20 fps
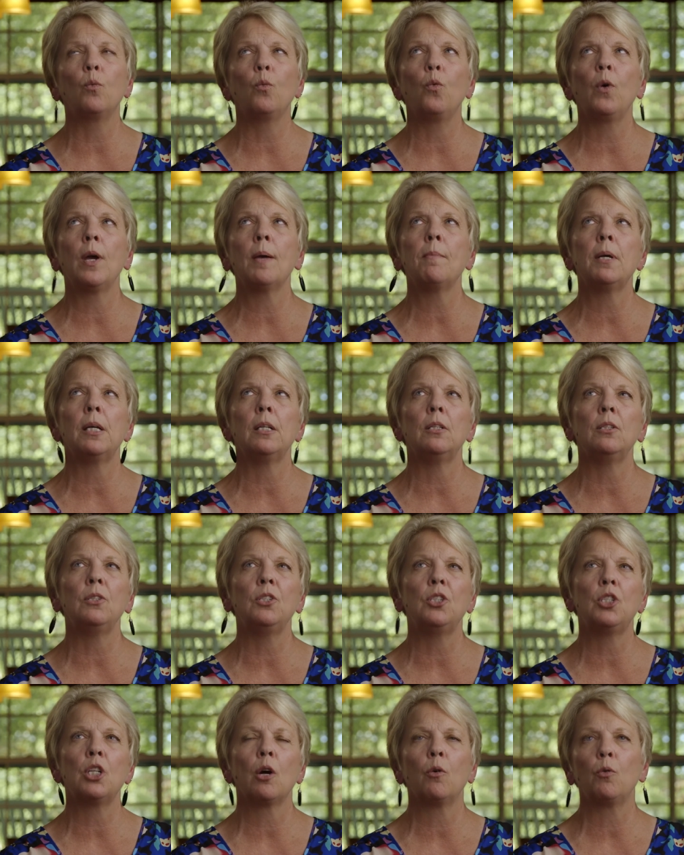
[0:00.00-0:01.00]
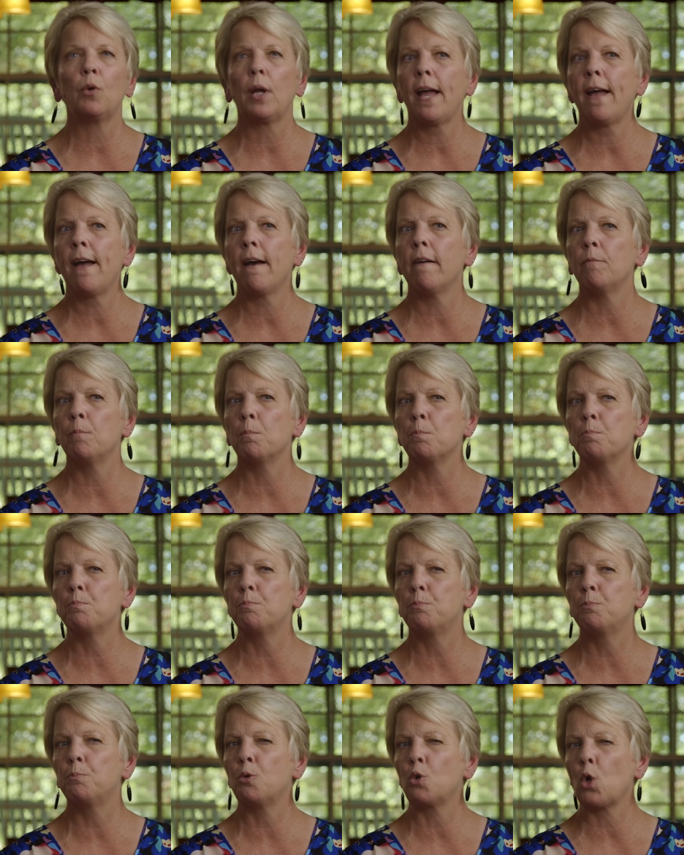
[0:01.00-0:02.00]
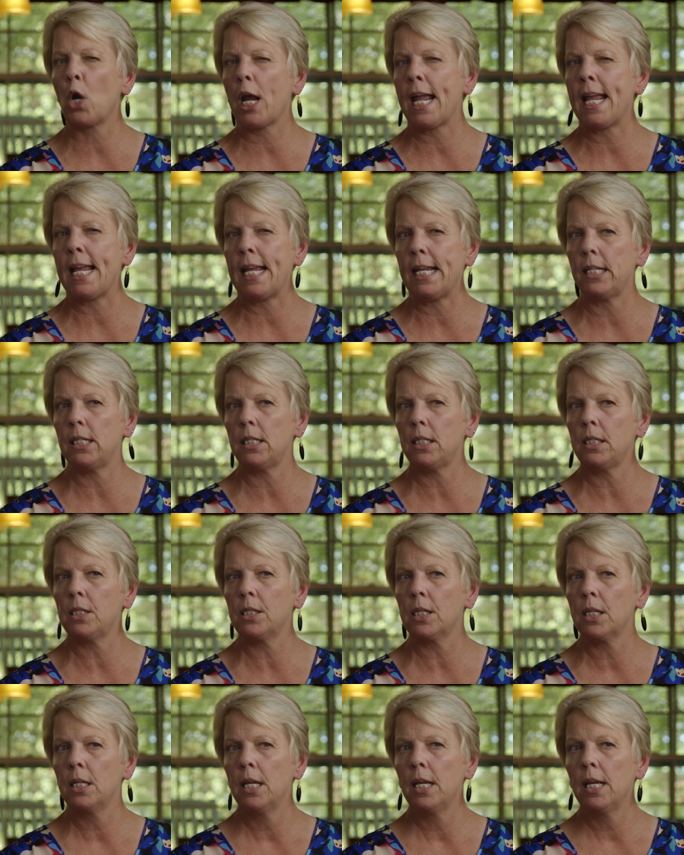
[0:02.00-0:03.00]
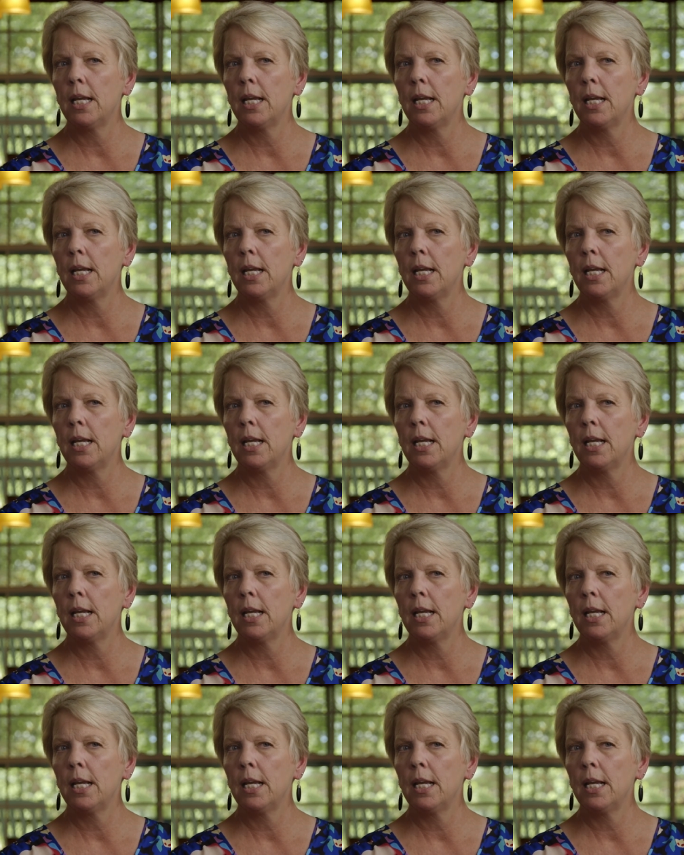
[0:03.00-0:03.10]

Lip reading: women don't have brains.